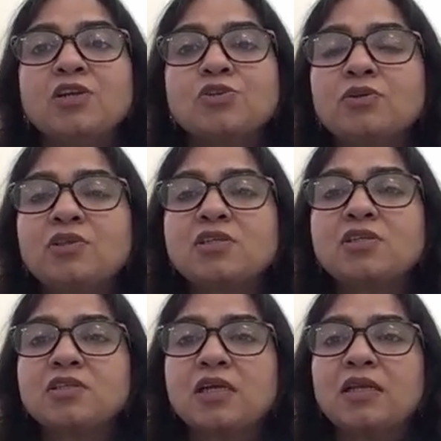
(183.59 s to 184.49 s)
So this
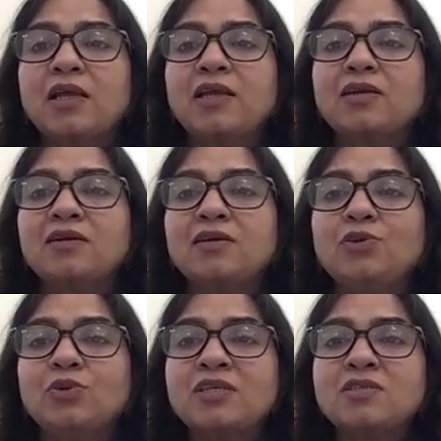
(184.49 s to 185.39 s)
is a, like
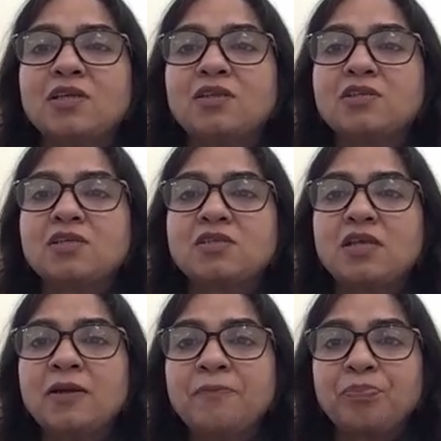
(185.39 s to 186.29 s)
you can say, this is
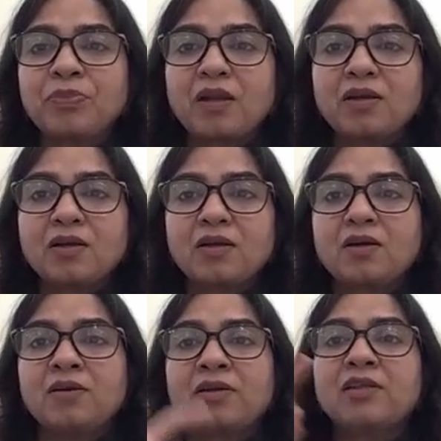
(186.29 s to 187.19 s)

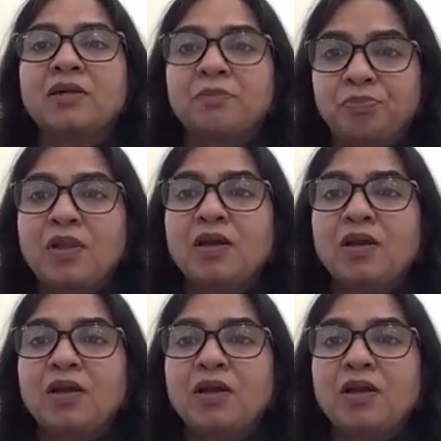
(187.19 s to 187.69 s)
a rhythm.